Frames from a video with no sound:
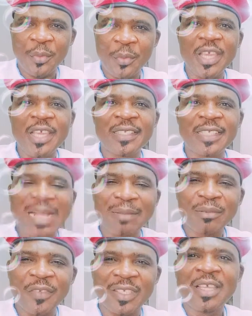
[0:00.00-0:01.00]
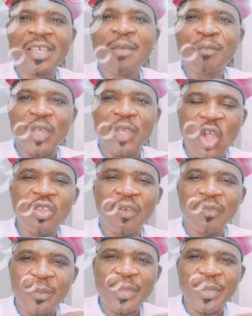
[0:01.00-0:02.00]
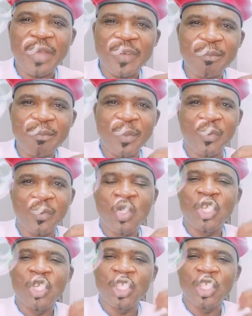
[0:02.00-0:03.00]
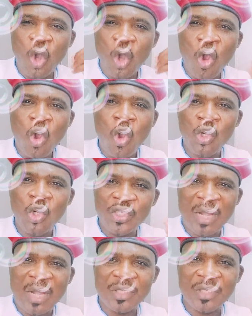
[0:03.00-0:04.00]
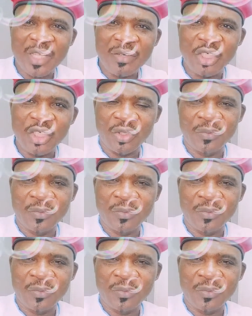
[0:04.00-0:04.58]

He is in captivity because of the Biafran people, the old southeastern region,